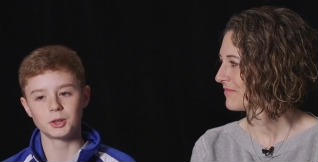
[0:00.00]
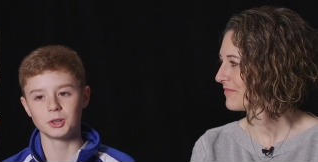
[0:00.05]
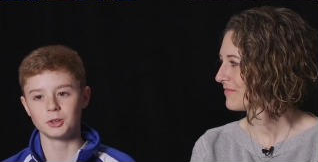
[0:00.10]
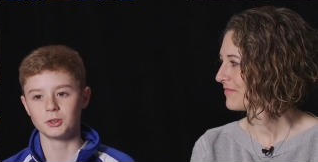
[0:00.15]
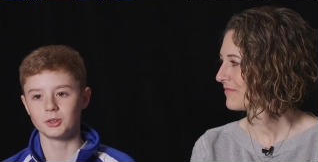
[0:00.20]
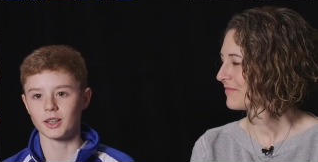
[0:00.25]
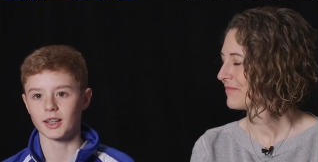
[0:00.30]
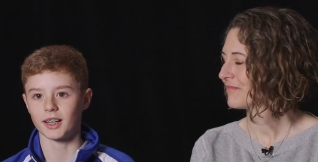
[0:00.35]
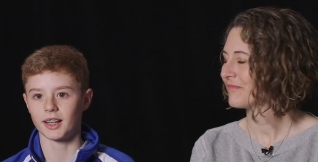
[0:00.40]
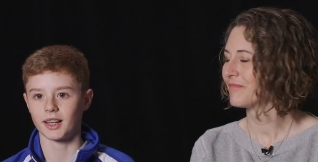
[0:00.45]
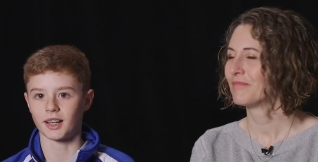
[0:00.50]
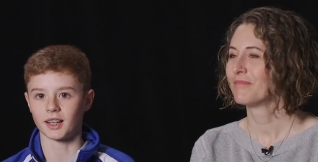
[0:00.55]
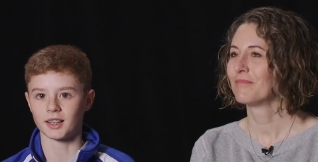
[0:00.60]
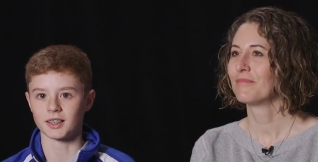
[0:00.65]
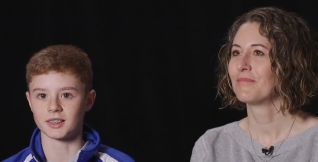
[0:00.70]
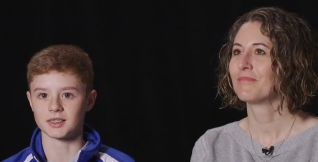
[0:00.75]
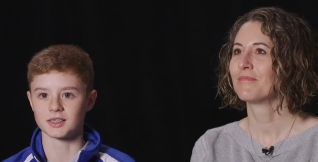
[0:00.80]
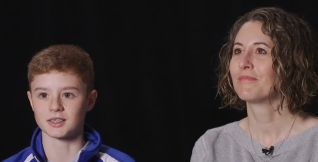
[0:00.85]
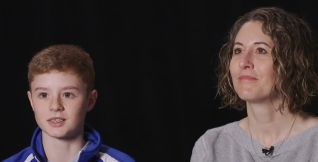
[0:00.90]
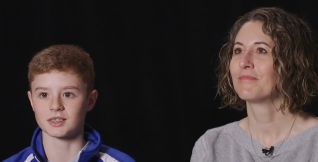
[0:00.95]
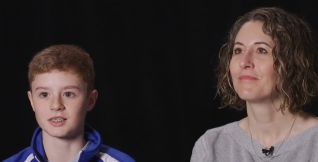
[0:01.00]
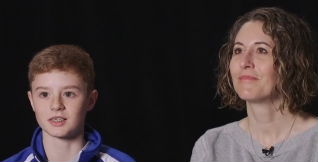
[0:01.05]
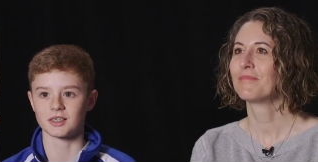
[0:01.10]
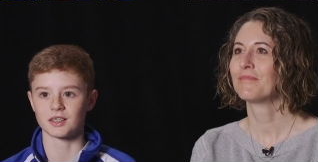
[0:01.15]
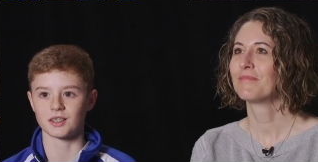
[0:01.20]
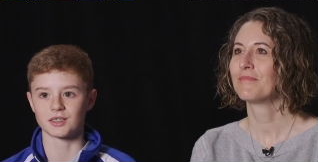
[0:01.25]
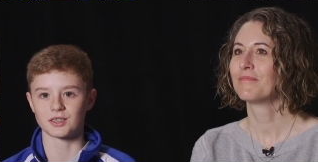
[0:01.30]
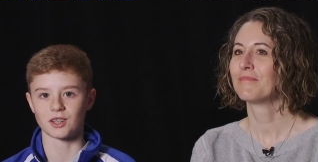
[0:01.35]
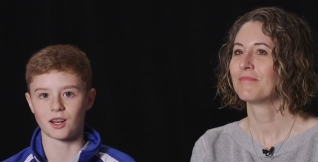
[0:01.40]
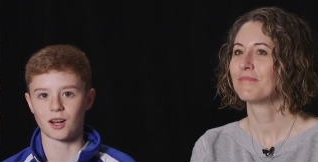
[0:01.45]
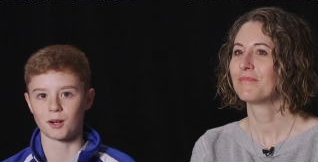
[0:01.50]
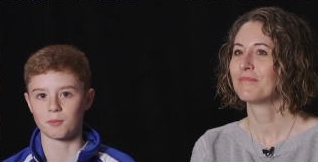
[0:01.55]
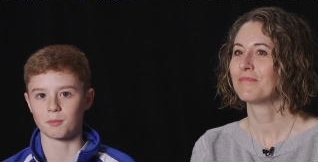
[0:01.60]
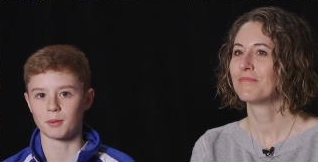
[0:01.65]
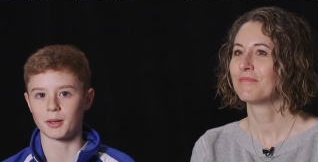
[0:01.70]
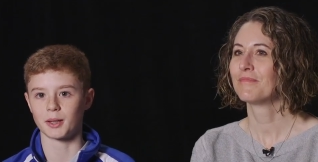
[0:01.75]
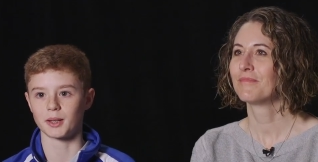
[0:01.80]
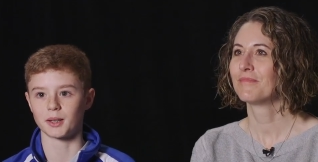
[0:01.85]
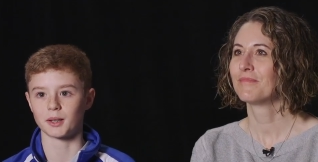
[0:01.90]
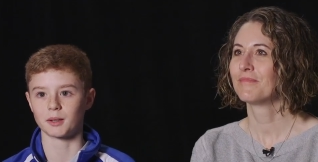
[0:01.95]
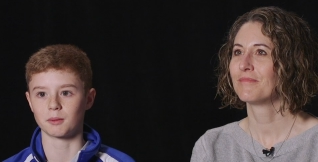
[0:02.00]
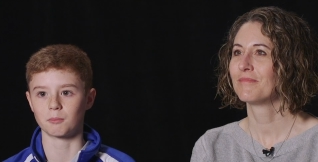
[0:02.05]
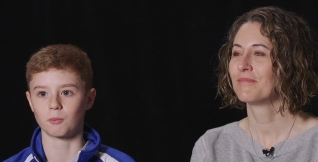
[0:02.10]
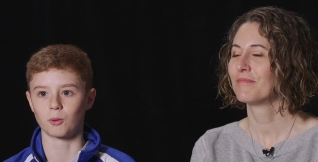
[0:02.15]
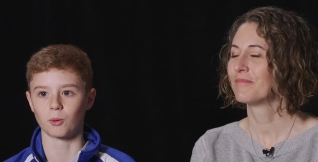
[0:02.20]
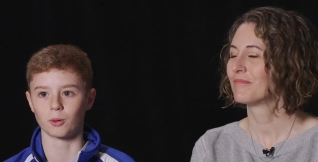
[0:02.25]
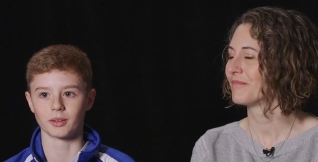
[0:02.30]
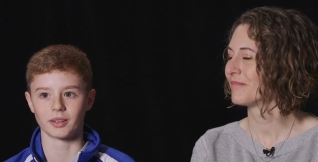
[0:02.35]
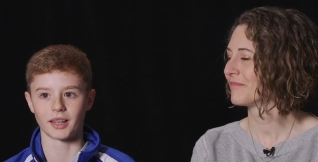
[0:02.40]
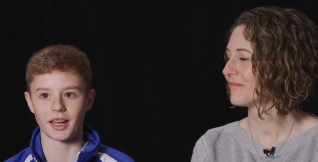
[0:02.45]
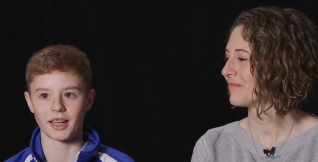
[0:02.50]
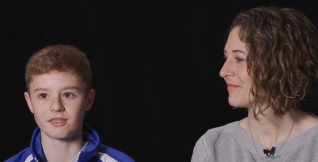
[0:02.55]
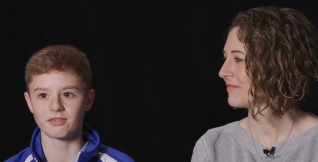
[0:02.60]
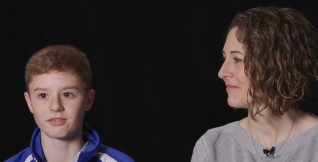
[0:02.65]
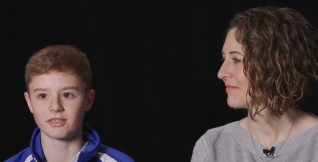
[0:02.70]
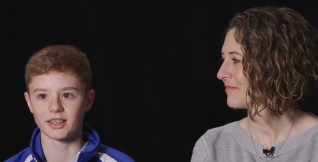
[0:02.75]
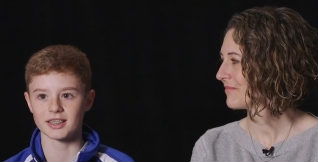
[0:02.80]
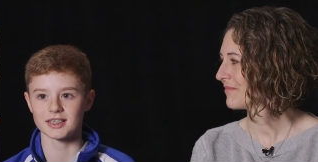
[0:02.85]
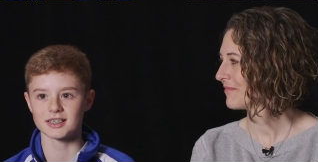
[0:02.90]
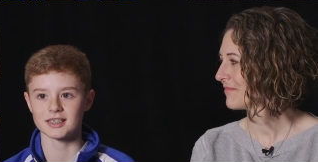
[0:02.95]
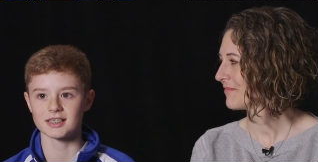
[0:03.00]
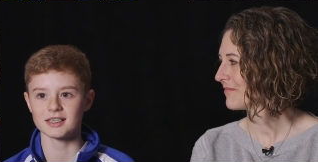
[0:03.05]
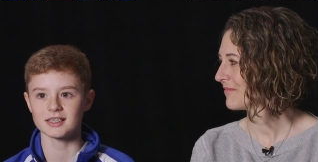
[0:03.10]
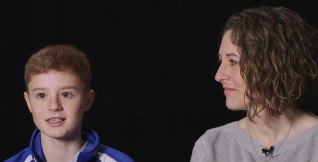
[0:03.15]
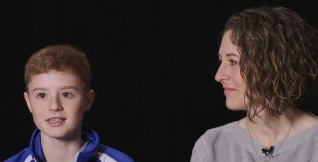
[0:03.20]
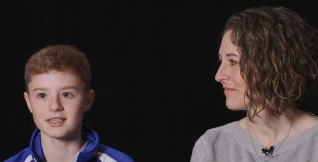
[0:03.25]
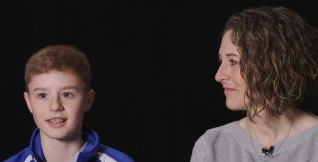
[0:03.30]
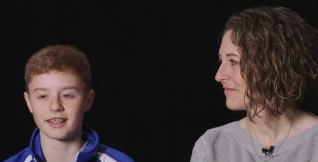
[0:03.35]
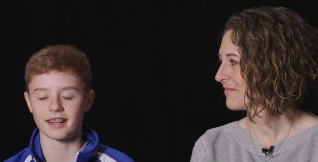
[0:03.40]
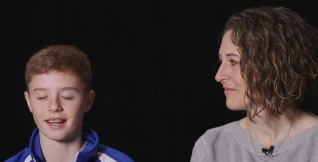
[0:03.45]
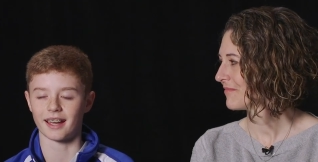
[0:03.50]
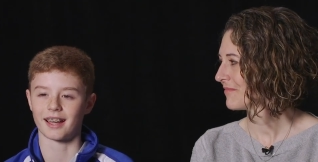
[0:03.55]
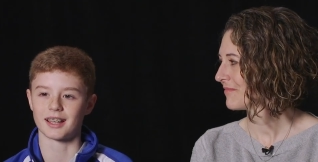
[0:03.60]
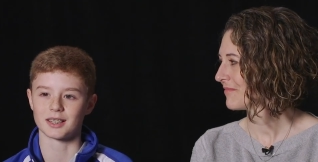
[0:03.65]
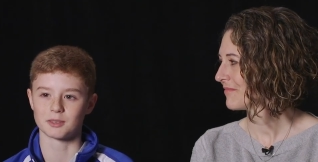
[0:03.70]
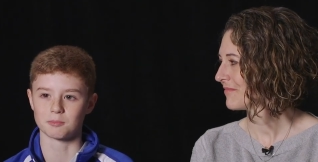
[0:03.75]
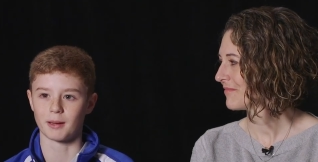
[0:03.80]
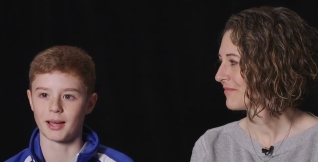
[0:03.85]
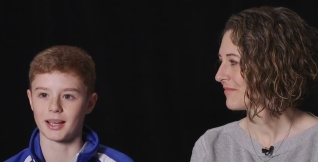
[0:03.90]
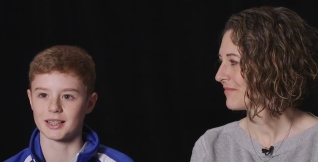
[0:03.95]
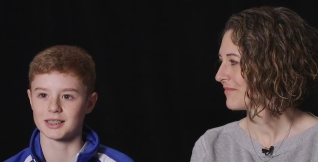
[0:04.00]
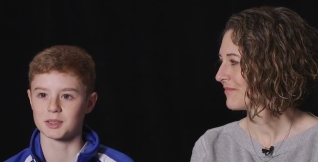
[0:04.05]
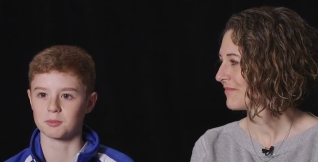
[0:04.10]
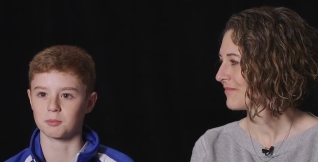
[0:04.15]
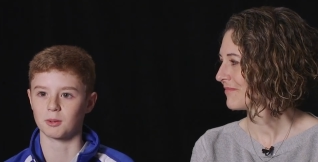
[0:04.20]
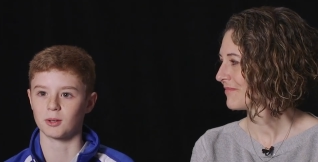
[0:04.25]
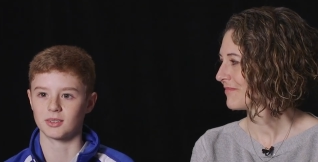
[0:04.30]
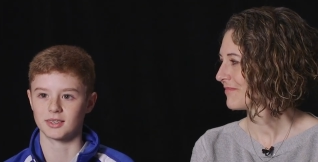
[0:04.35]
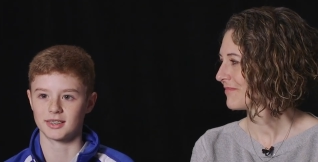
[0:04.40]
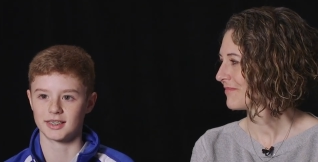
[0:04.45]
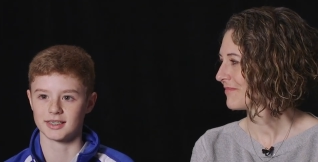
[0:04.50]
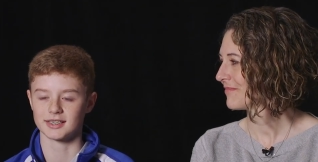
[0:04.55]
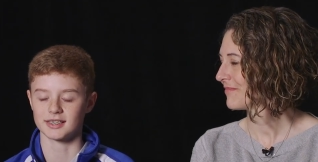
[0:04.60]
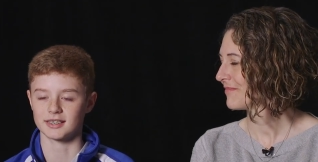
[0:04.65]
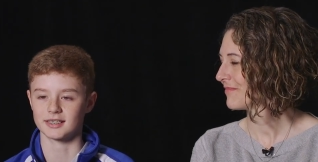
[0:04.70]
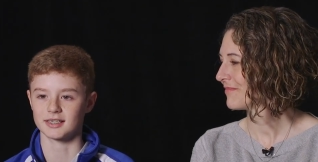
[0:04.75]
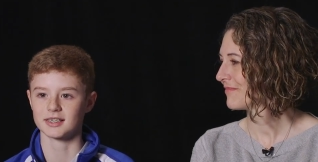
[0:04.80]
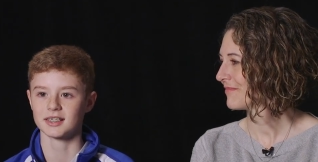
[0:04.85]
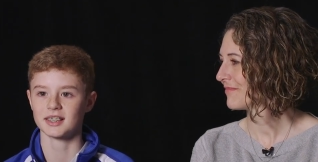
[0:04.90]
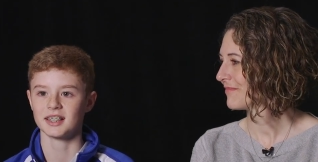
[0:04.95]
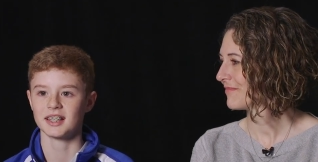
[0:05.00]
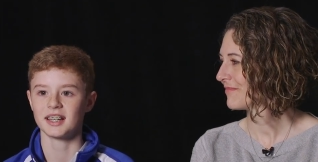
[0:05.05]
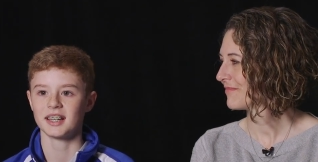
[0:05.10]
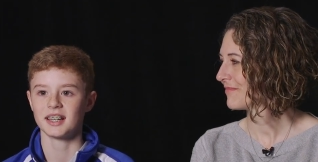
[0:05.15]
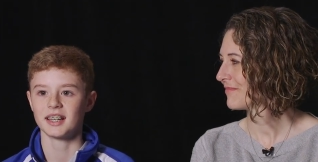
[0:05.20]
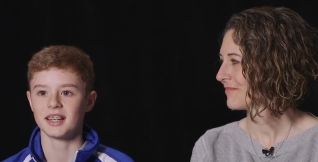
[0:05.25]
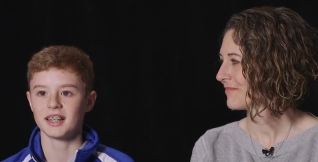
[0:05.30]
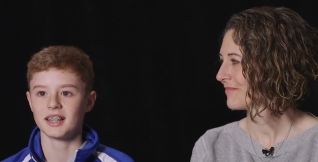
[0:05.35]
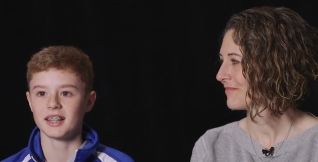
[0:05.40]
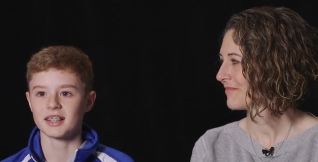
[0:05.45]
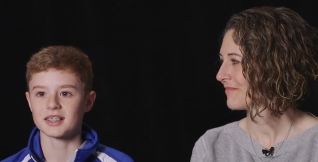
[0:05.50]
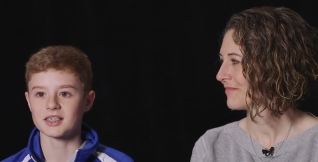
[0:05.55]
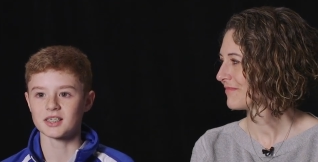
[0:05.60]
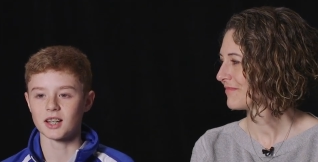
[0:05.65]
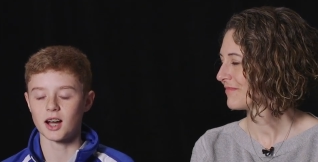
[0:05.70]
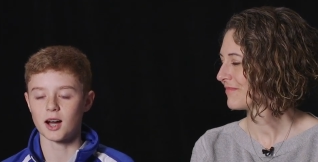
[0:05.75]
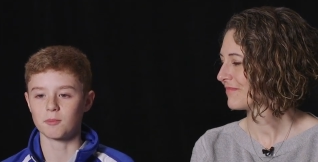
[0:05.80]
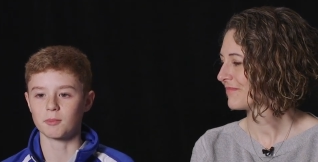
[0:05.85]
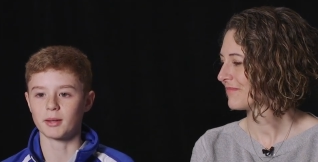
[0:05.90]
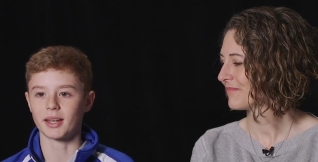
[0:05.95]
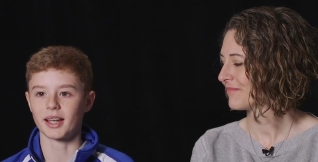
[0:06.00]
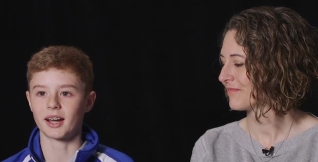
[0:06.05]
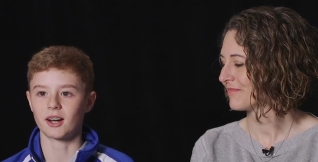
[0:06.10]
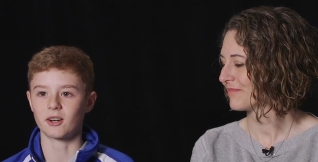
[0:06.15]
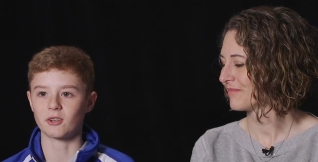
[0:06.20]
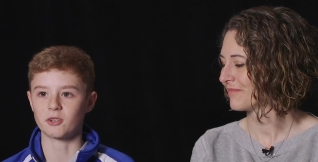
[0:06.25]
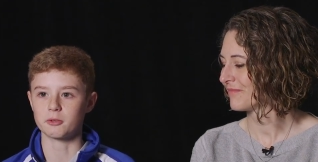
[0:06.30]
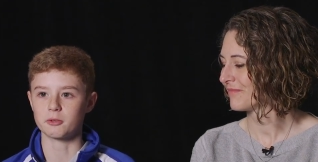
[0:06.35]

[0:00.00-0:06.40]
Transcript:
Speaker 1: shoot has taught me more life lessons than it has basketball lessons. It's taught me how